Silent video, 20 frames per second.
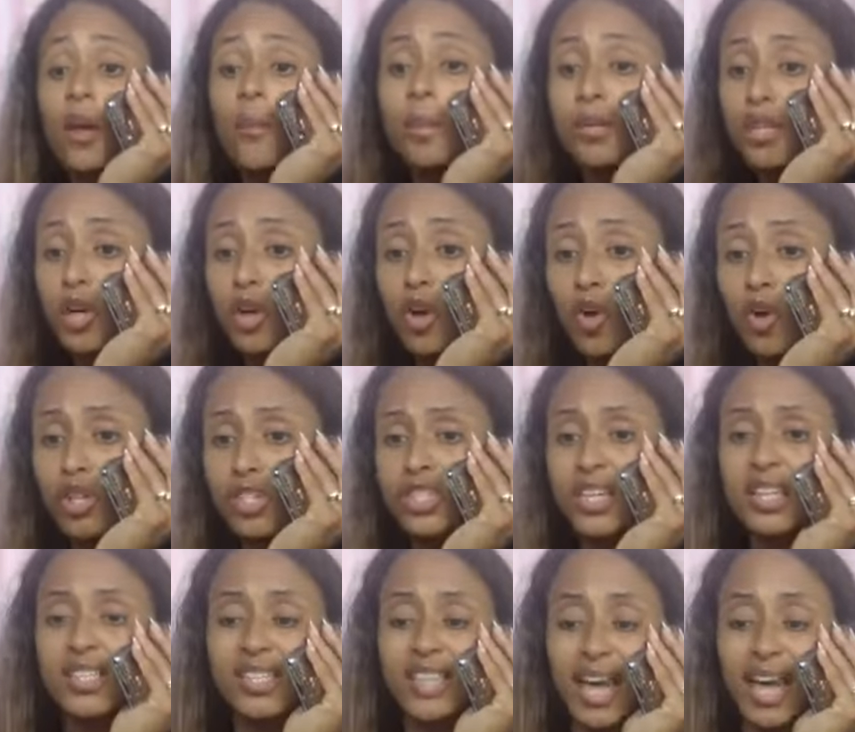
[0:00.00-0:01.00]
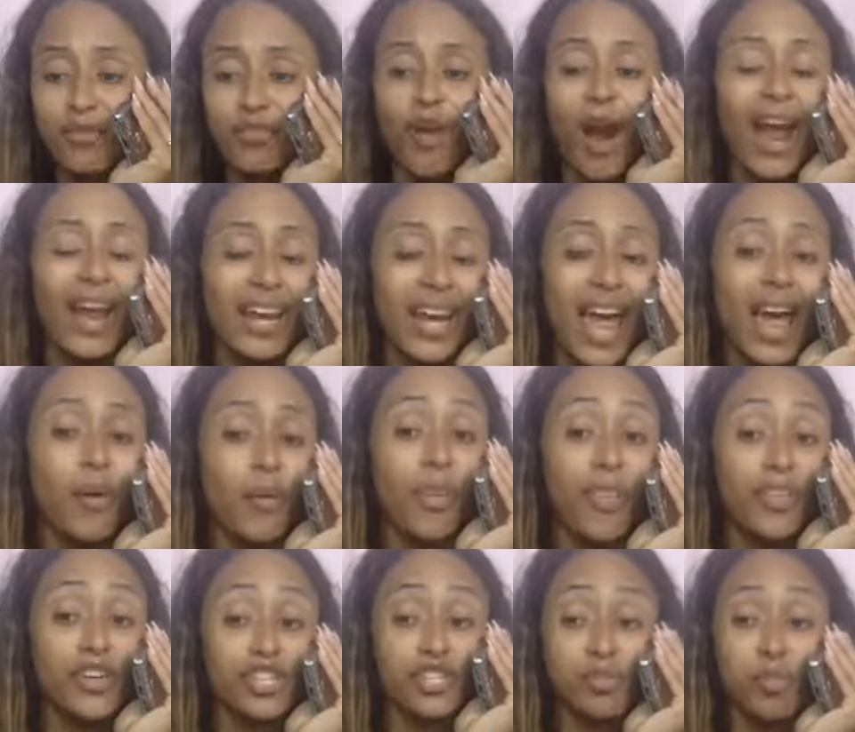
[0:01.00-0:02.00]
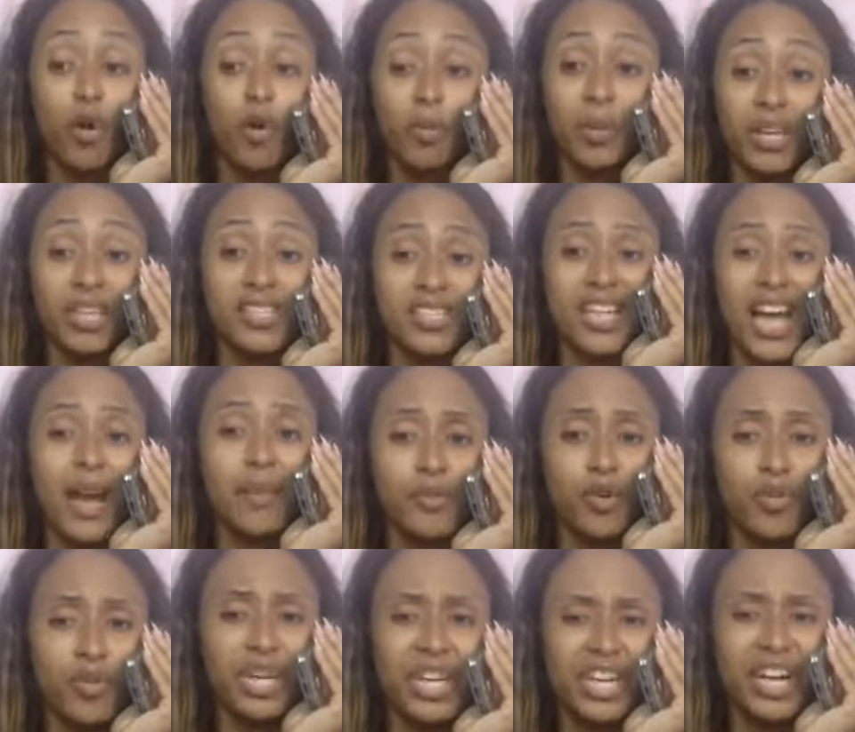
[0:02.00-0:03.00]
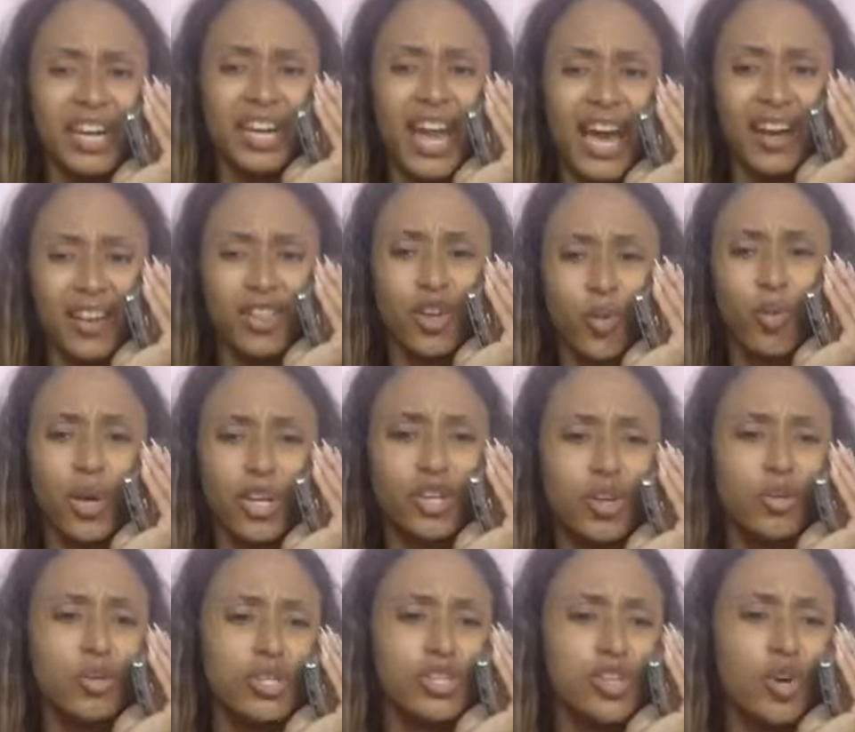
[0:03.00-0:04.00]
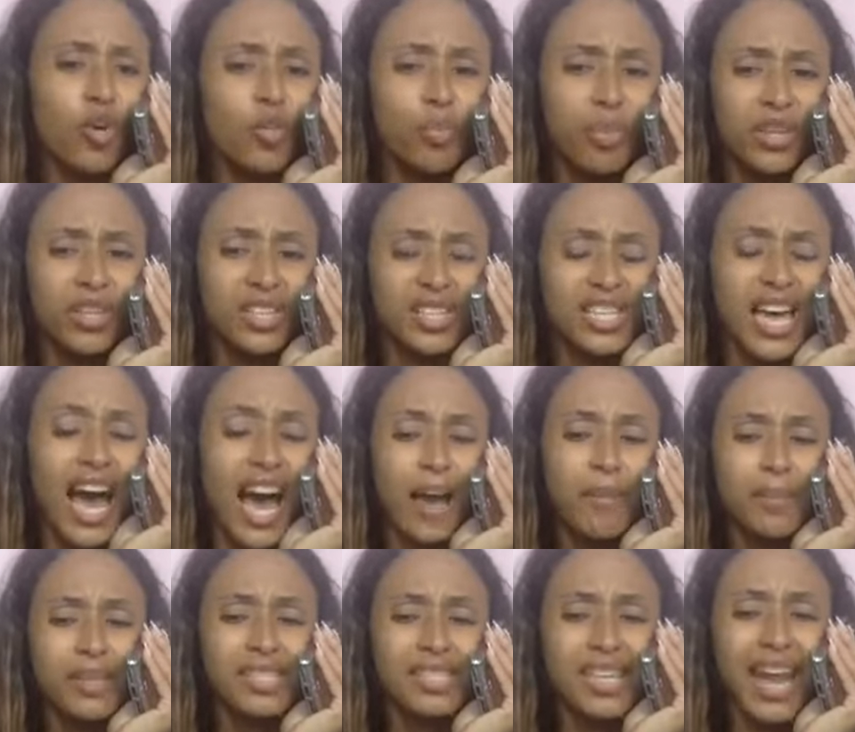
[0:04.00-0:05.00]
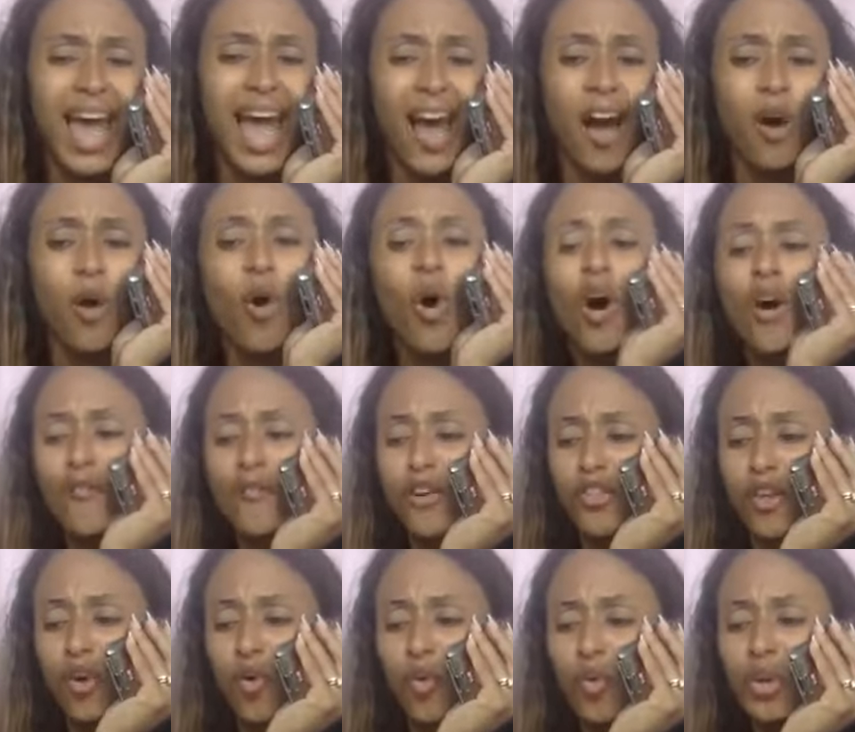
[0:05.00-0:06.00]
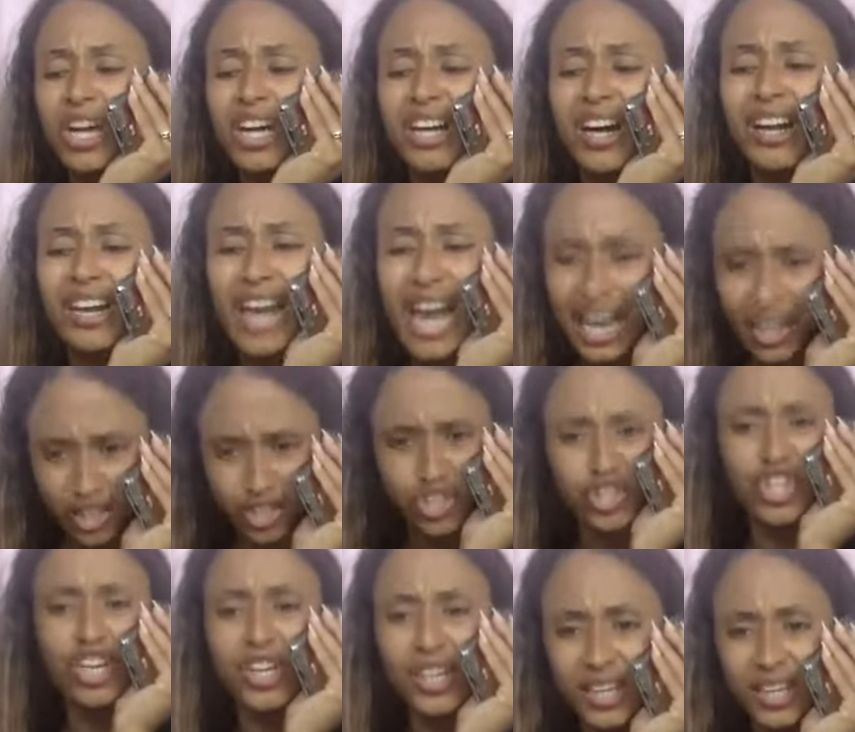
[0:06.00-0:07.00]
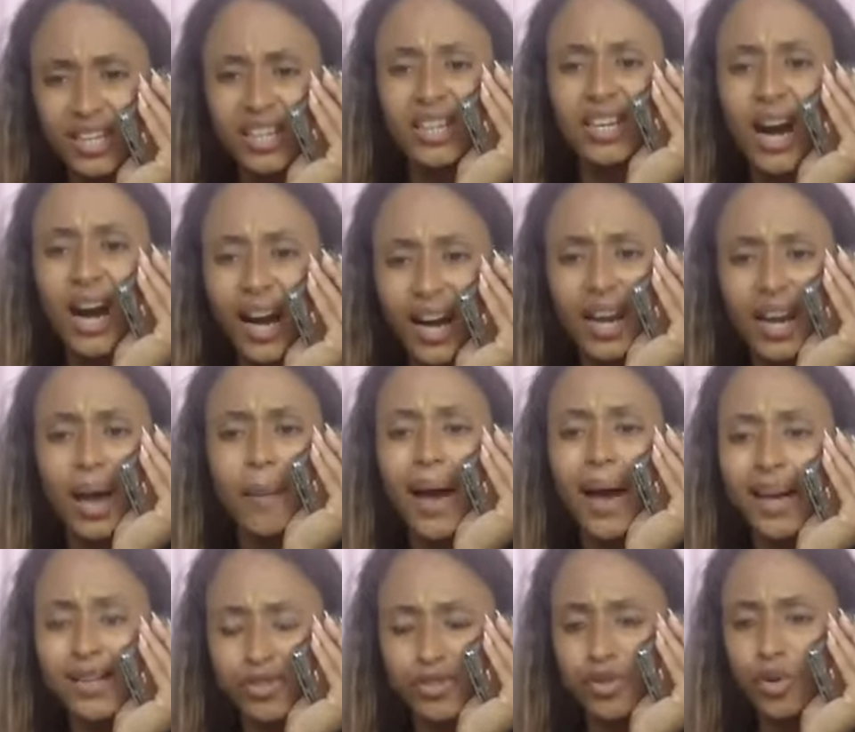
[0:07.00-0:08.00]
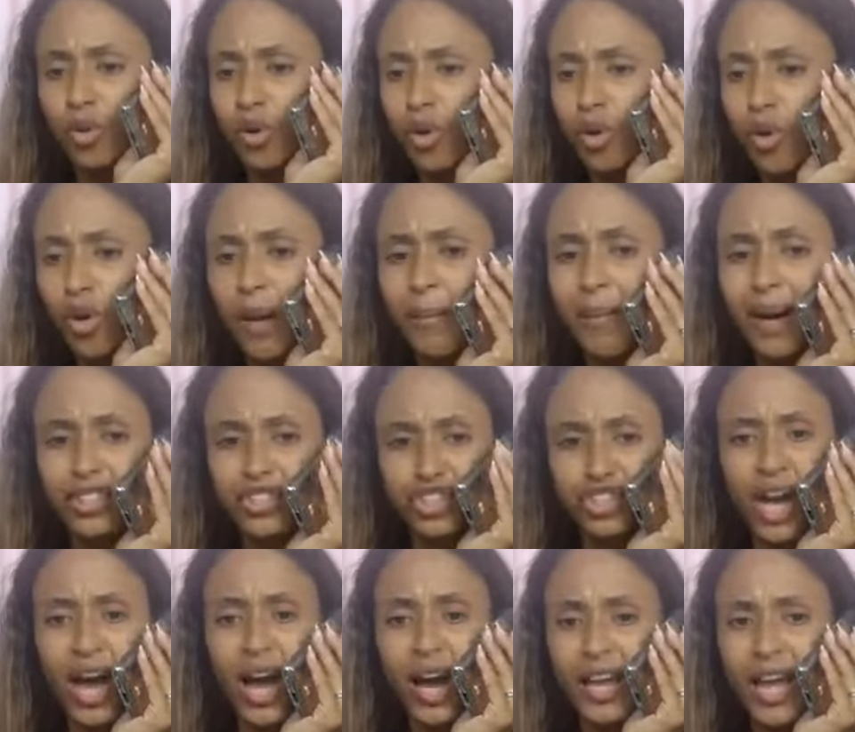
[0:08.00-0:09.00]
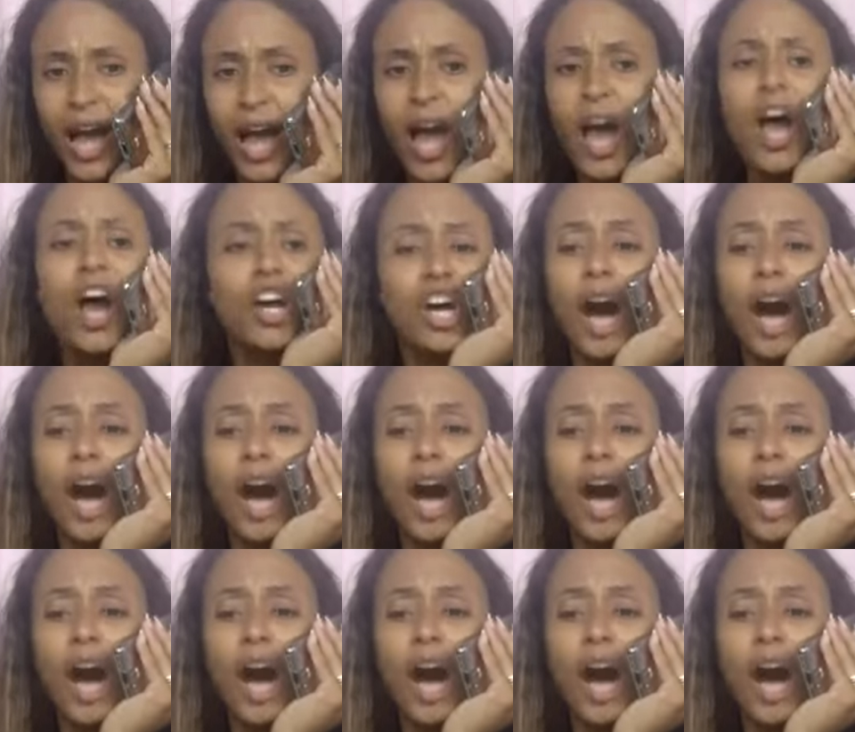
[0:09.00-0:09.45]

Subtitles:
But the Lord says that right now in this moment, it's time to reconnect. The window is open. The time is now for the reconnection. Ikaya rabaso korabashaya.